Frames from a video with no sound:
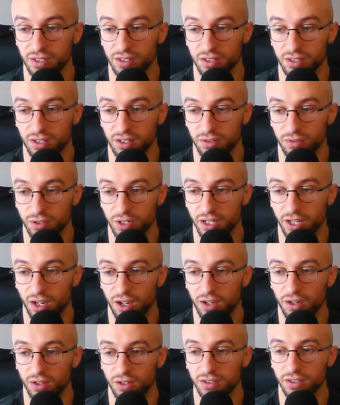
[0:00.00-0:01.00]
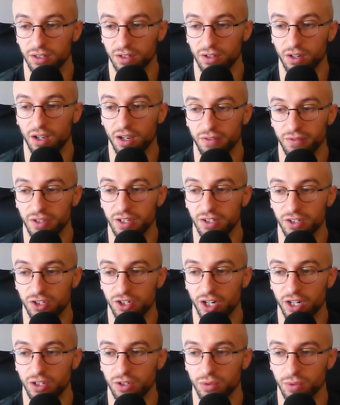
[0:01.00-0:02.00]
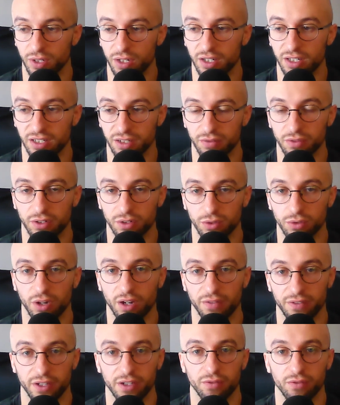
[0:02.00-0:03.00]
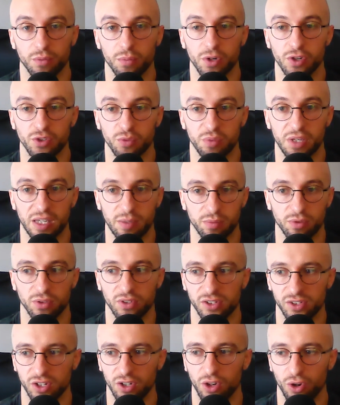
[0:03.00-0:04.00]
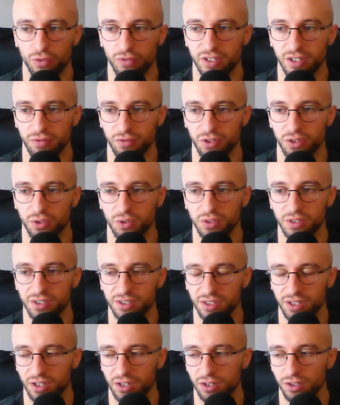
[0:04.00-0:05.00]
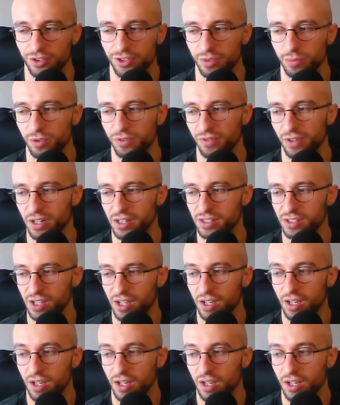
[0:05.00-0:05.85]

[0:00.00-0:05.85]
it's like really hard you know life is genuinely difficult i think for most people there's a lot of difficulties and hardship you face